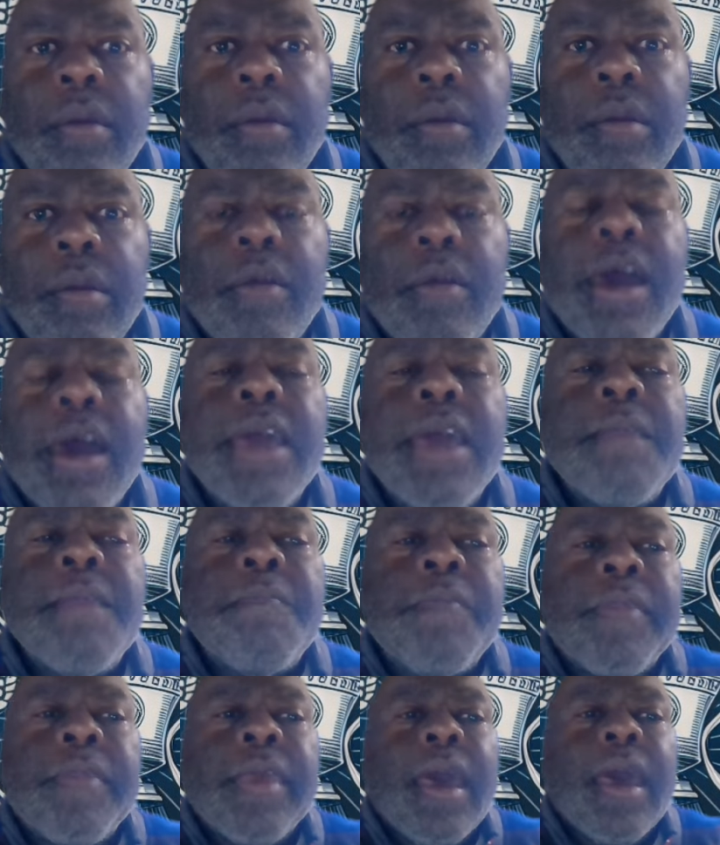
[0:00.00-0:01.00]
Right?
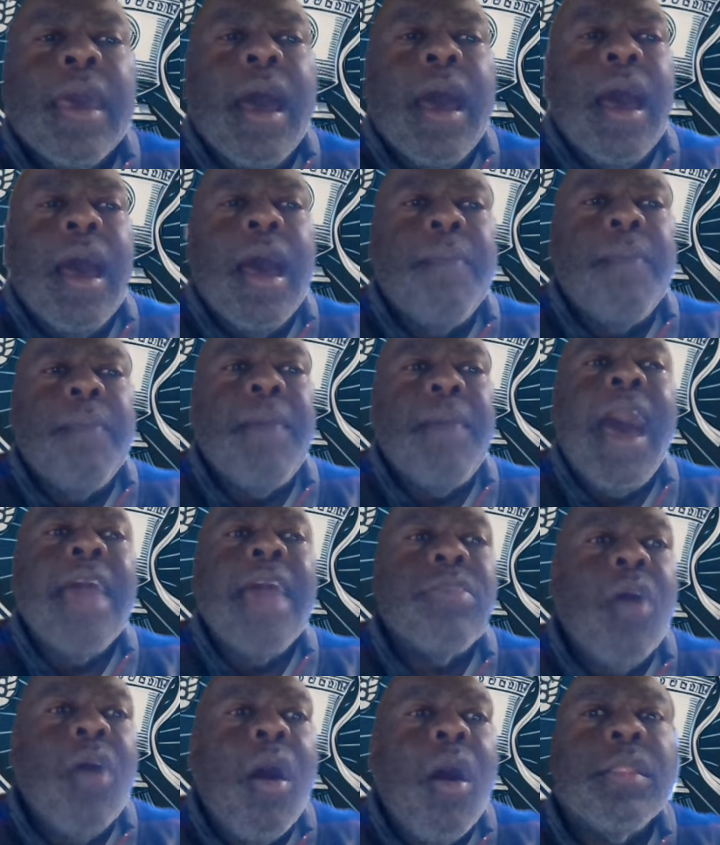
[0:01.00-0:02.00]
I
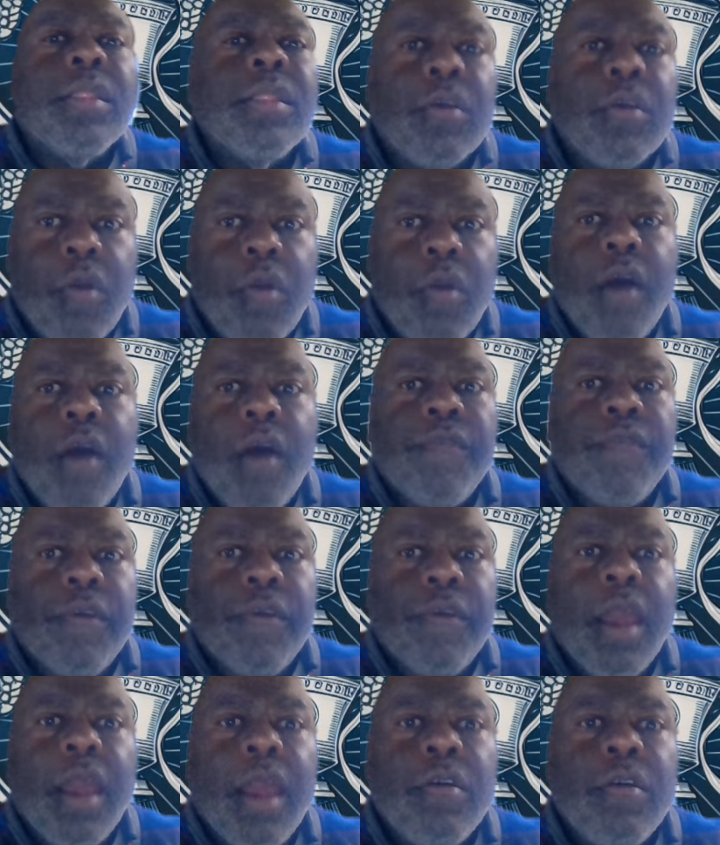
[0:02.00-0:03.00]
thought the
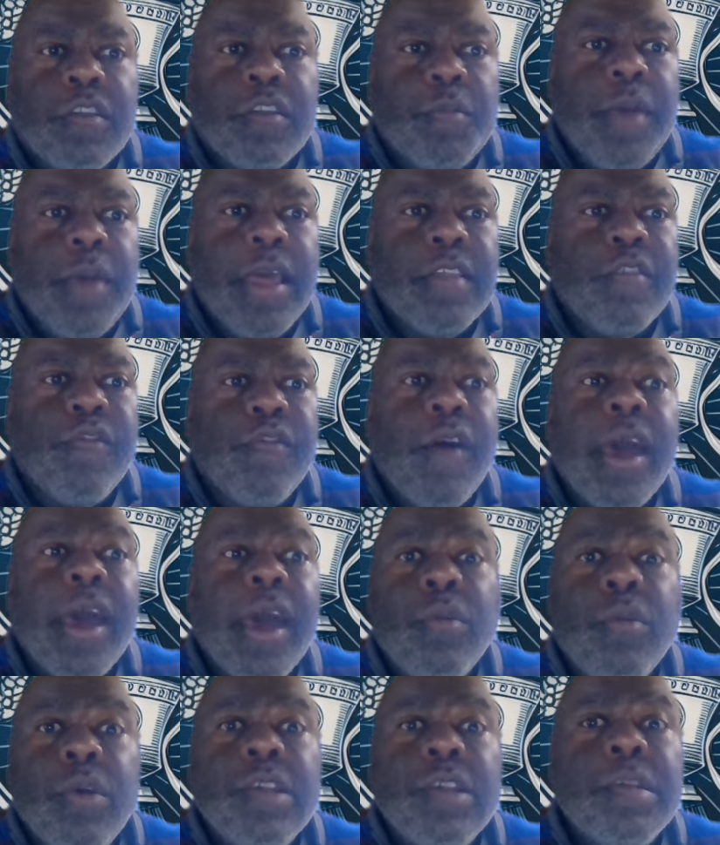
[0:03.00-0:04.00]
Crawford-Errol Spence fight
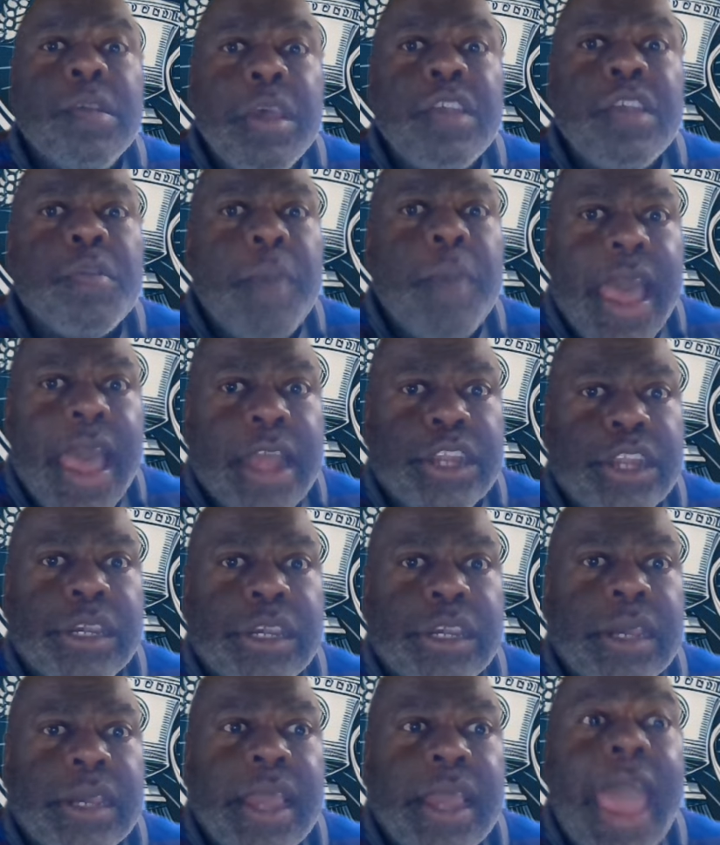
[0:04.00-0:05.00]
was a mismatch,
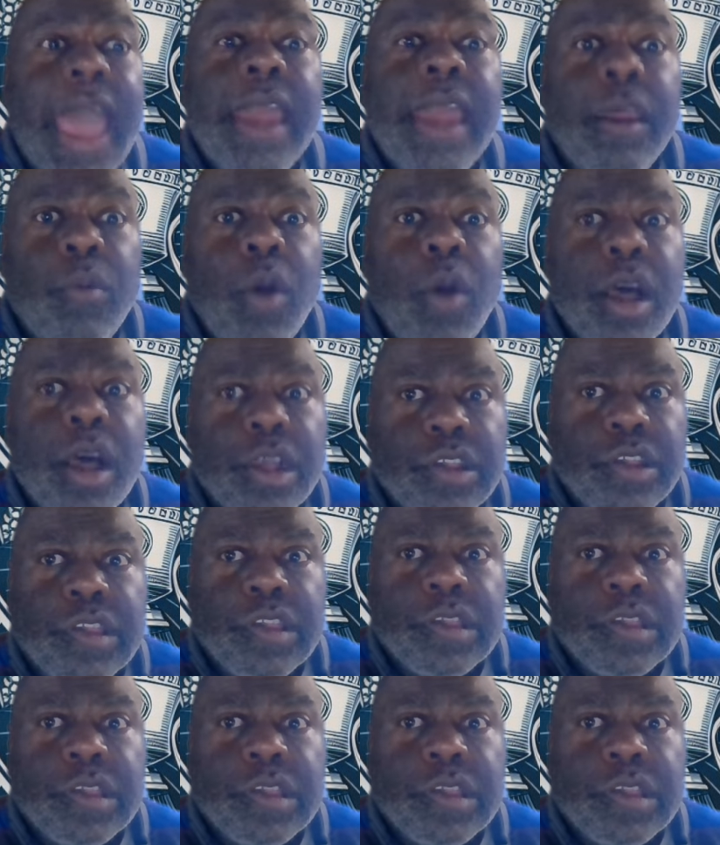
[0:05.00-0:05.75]
and it was.